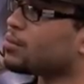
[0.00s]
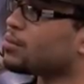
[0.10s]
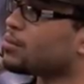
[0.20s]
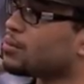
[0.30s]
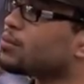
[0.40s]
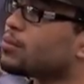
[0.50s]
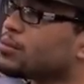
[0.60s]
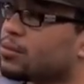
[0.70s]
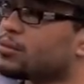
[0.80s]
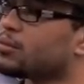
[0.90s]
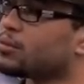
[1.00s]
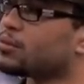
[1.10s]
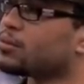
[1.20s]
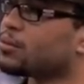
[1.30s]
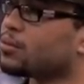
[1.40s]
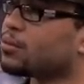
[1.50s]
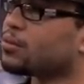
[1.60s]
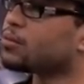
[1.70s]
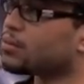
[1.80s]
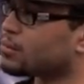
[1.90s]

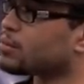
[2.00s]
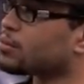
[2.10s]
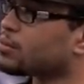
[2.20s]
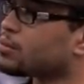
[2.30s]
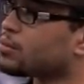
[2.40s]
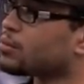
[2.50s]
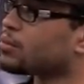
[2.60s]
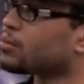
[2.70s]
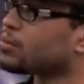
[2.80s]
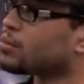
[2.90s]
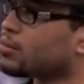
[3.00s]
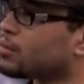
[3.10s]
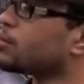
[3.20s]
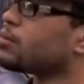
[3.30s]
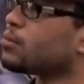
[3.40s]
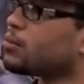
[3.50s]
The person shown says nothing.